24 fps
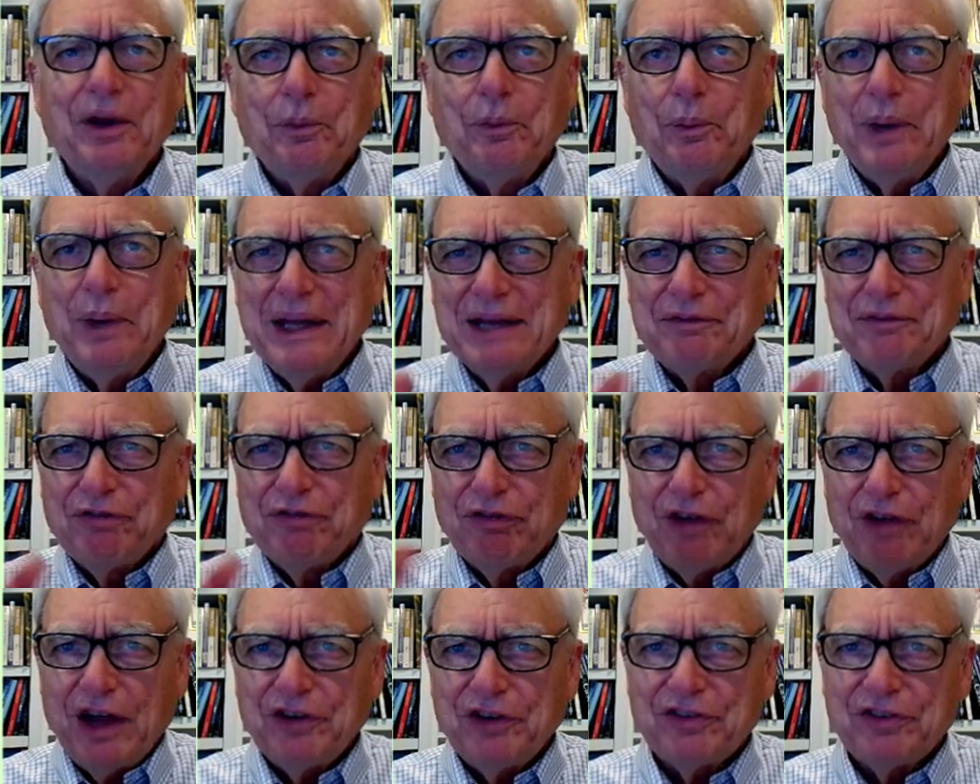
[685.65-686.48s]
We could
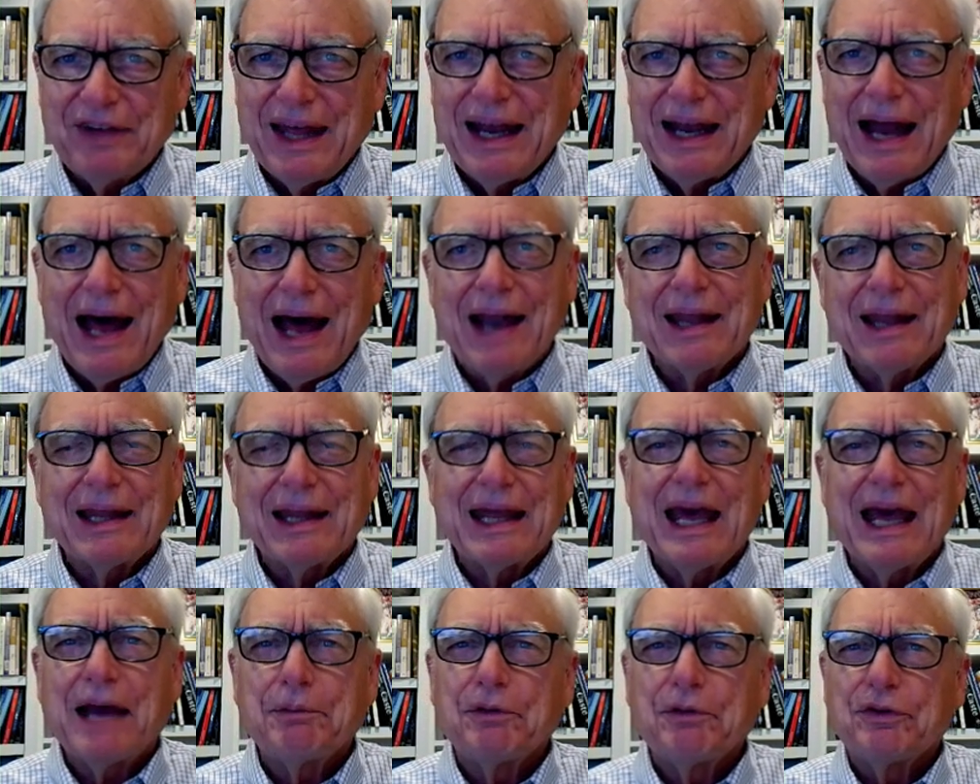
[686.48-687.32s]
flush that out of
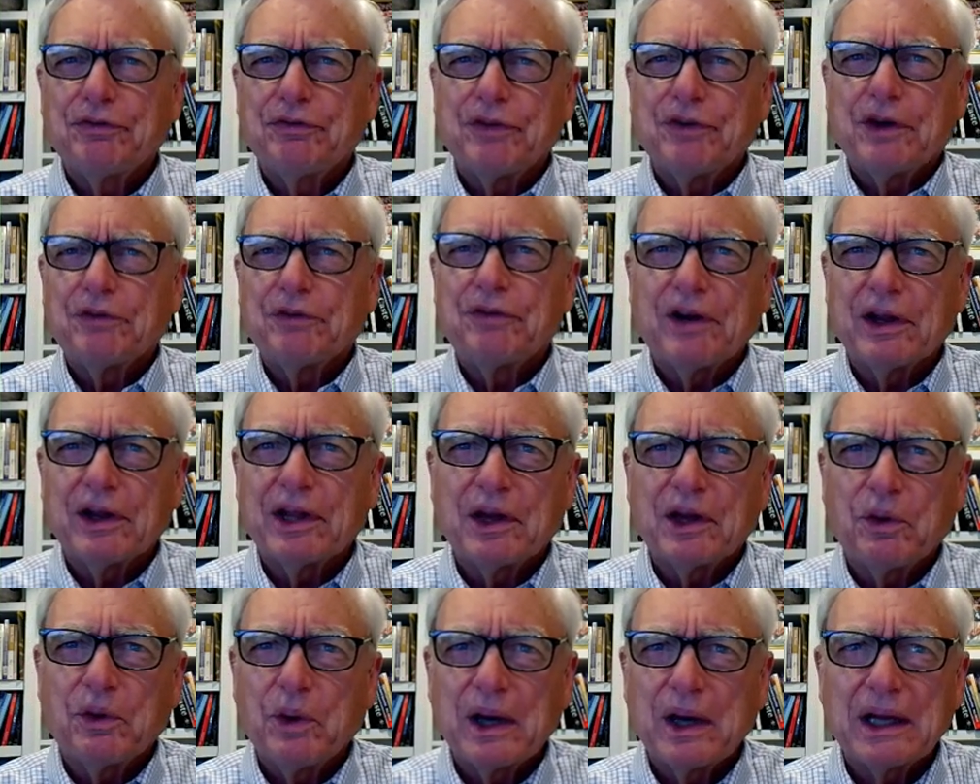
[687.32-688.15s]
the atmosphere fairly
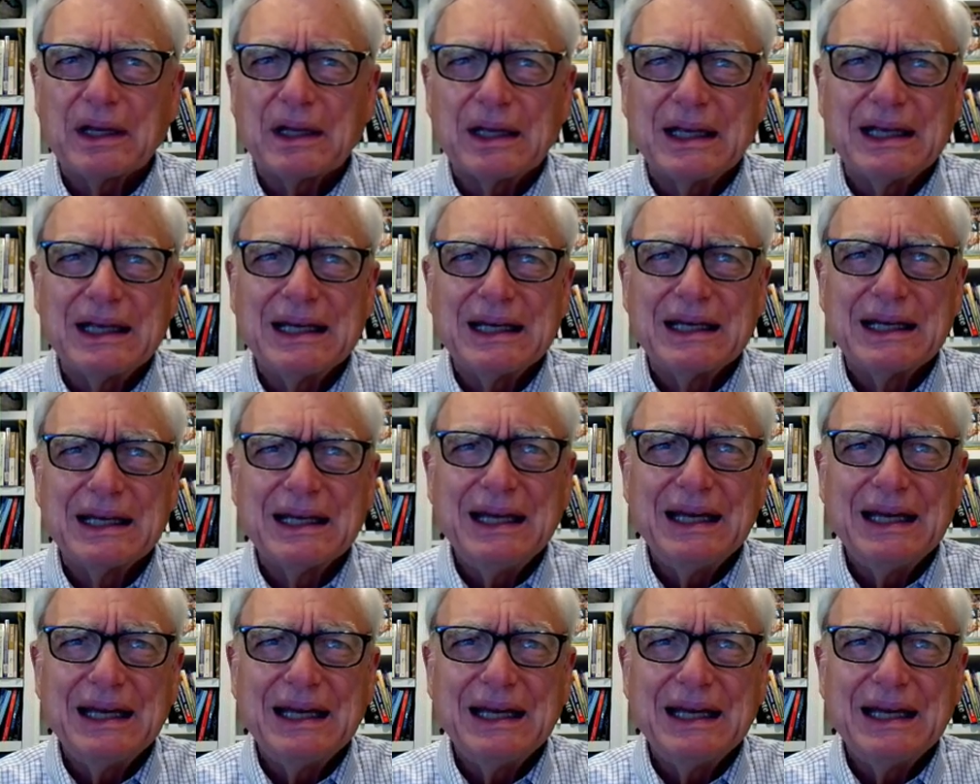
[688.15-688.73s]
quickly.